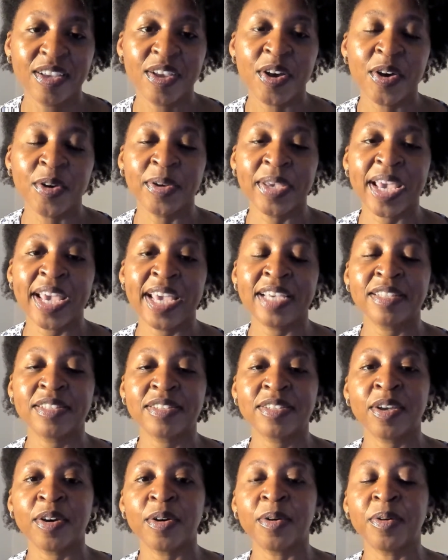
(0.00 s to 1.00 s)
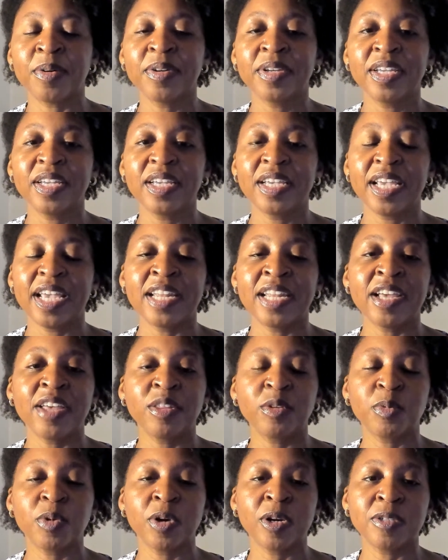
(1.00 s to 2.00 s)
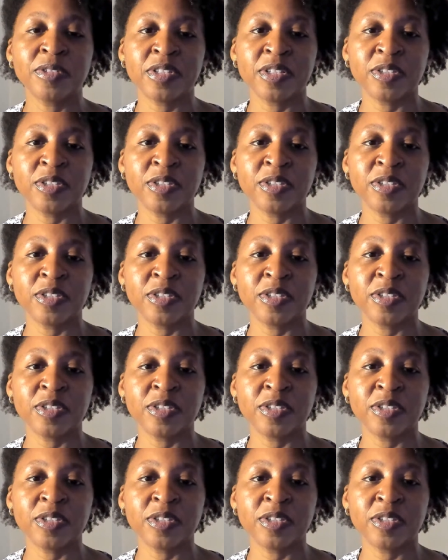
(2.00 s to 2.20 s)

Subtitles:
Okay, so in other words,